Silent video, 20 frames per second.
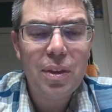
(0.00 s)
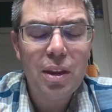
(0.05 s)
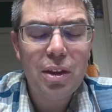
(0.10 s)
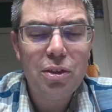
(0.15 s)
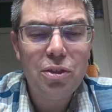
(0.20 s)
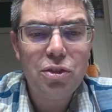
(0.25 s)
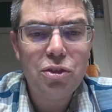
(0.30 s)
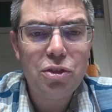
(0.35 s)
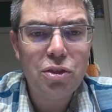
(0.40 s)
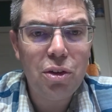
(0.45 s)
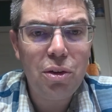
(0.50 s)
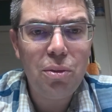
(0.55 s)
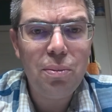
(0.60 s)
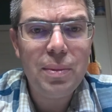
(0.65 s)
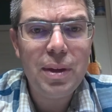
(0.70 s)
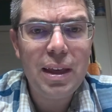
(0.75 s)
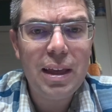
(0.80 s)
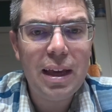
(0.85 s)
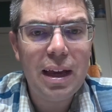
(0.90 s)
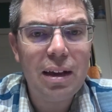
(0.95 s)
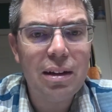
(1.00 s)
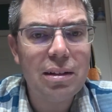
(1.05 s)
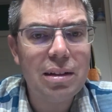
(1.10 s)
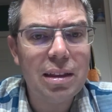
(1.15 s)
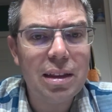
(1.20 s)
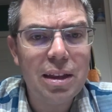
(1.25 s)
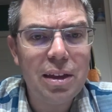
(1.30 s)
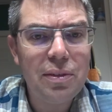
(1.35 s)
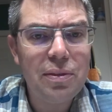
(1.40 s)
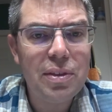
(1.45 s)
how to
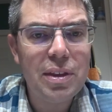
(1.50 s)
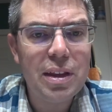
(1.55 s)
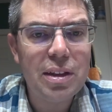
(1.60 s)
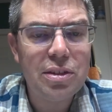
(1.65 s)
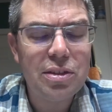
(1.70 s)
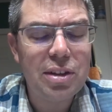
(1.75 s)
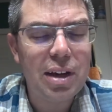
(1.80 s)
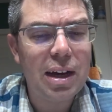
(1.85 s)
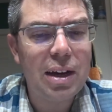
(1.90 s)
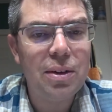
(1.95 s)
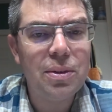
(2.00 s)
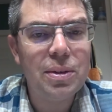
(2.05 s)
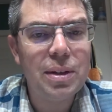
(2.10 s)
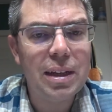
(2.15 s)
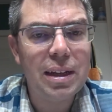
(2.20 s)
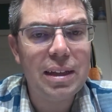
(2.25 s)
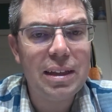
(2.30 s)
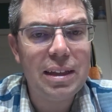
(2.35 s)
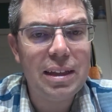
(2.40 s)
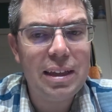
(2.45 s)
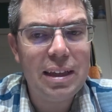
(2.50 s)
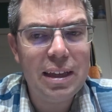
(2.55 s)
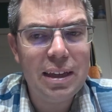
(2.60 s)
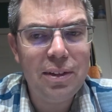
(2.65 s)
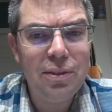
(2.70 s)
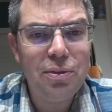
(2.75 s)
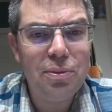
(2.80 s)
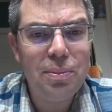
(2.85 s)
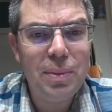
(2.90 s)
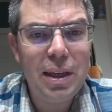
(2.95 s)
live this out, and
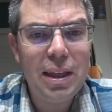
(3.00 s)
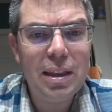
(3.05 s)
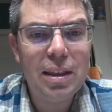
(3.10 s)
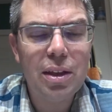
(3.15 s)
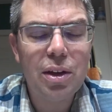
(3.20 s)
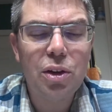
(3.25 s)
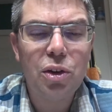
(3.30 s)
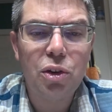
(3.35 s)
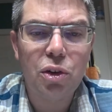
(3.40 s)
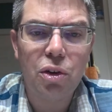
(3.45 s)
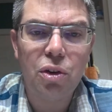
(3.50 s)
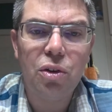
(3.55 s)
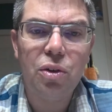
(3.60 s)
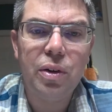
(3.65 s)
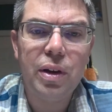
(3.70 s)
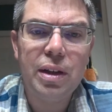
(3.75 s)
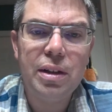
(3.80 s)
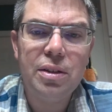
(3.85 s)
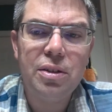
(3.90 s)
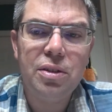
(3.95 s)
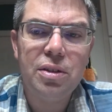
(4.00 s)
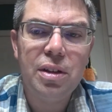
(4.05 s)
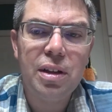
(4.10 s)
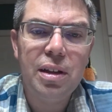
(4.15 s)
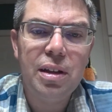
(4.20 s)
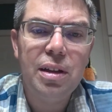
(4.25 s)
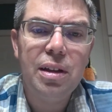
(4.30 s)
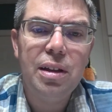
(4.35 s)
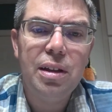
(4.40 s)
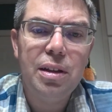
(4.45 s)
give me the courage
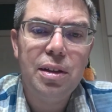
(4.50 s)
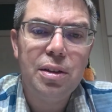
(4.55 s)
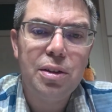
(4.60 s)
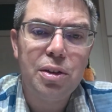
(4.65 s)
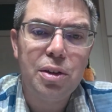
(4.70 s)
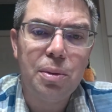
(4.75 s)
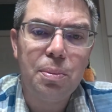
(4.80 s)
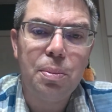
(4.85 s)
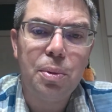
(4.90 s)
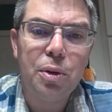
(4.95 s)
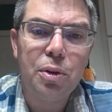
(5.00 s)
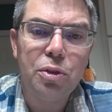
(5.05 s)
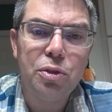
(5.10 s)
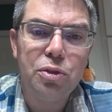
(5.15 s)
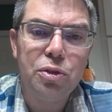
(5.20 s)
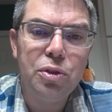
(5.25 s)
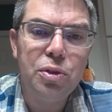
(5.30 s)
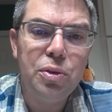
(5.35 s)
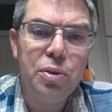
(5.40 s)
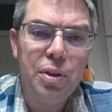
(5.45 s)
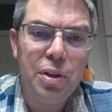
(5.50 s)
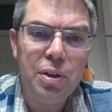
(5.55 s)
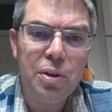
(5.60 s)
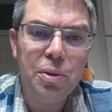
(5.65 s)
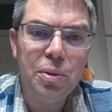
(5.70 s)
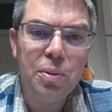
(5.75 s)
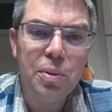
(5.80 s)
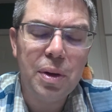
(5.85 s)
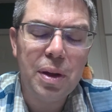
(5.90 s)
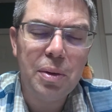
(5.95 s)
to pursue
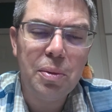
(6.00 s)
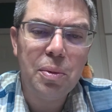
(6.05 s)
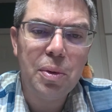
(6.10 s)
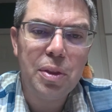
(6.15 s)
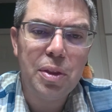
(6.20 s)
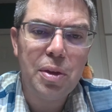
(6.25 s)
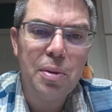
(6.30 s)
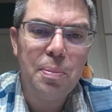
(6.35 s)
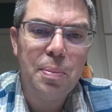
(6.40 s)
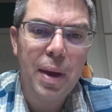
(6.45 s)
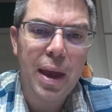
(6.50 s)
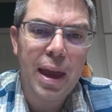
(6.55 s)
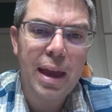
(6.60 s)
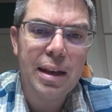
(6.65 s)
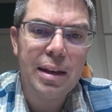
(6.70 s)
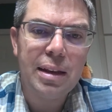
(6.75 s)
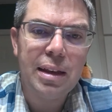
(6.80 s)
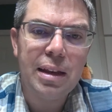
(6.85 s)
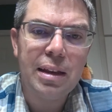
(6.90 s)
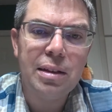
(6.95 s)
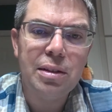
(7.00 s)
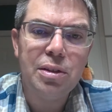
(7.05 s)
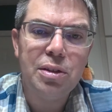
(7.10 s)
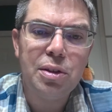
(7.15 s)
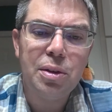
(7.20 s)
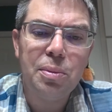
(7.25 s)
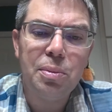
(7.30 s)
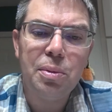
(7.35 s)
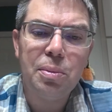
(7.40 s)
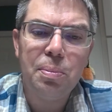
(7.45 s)
you with abandon,
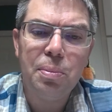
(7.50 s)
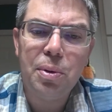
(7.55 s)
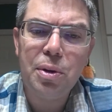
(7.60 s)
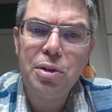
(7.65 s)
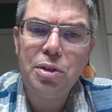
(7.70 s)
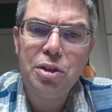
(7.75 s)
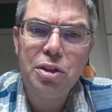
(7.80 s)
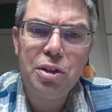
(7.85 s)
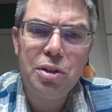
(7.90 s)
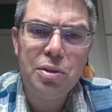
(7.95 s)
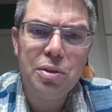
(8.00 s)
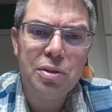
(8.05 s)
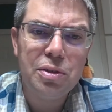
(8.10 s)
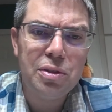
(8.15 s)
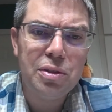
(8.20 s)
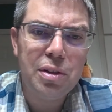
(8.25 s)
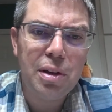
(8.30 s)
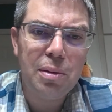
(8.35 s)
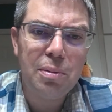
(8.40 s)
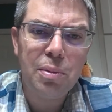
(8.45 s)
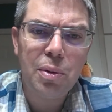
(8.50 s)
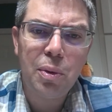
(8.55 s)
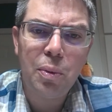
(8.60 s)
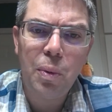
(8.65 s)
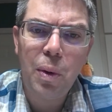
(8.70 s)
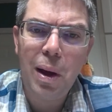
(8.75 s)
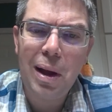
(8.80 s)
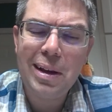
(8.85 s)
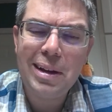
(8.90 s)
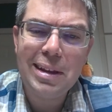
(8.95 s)
to put you as number
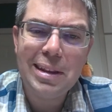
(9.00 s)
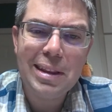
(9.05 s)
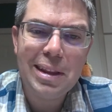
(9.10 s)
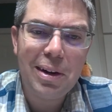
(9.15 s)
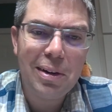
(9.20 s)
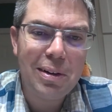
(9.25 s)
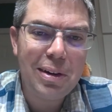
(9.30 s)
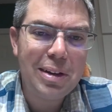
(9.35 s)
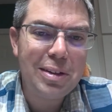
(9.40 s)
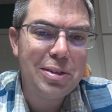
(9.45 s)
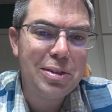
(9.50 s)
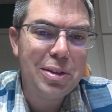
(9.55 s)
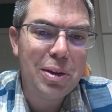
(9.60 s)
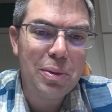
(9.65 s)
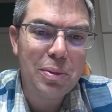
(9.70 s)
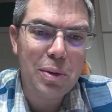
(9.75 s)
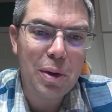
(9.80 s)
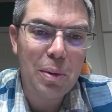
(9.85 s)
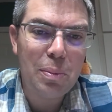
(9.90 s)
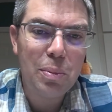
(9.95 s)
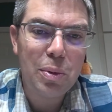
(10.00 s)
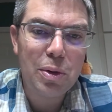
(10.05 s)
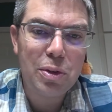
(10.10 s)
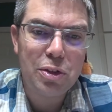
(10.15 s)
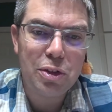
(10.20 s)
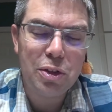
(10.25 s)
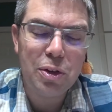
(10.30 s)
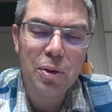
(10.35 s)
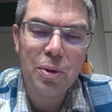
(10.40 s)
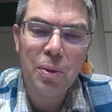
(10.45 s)
one, and there is no number
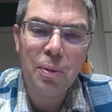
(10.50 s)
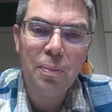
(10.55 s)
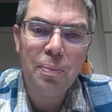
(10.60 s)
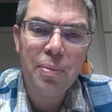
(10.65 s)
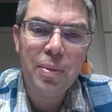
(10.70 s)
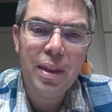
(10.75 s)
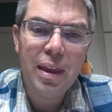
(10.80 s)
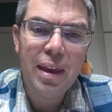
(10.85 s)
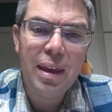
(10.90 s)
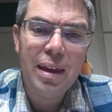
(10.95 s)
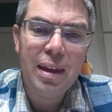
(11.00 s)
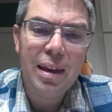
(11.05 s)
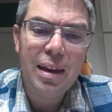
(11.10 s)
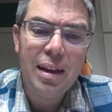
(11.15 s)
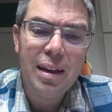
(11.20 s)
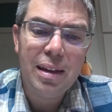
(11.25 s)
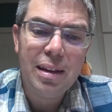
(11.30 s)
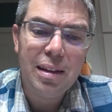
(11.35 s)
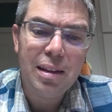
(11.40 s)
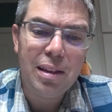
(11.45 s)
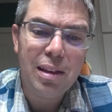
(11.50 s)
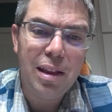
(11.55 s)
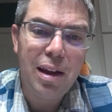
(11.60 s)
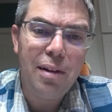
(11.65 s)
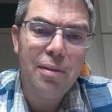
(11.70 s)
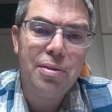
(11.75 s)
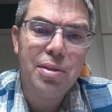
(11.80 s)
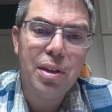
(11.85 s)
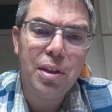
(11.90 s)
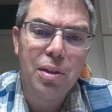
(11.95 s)
two.
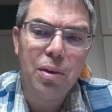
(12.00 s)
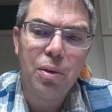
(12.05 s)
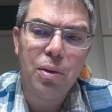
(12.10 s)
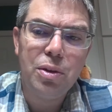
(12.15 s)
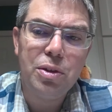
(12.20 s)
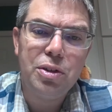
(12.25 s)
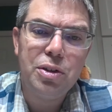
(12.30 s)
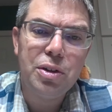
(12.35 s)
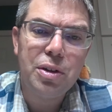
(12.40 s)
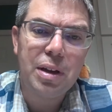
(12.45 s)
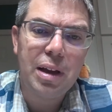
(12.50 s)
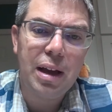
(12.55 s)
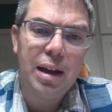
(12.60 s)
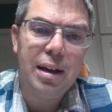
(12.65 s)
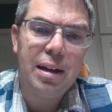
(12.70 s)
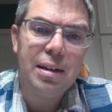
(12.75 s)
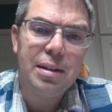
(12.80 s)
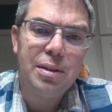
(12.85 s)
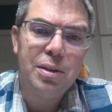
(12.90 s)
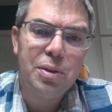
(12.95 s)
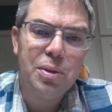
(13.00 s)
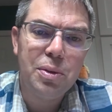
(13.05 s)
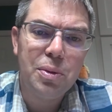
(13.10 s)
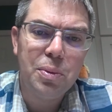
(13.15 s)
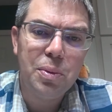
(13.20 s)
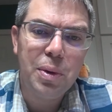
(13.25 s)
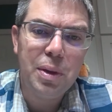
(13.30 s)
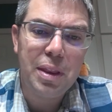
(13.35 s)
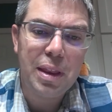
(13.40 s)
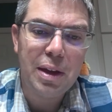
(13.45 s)
Love the Lord your God
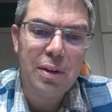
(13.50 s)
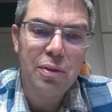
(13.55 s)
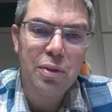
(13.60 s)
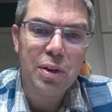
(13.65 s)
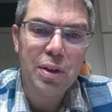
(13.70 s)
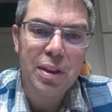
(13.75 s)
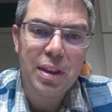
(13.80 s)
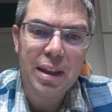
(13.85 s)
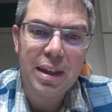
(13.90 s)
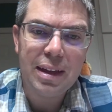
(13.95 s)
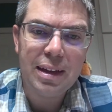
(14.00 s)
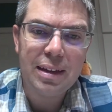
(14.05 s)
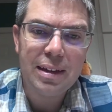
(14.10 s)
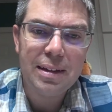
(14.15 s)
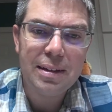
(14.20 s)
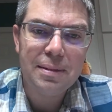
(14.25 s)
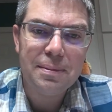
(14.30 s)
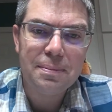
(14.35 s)
with everything.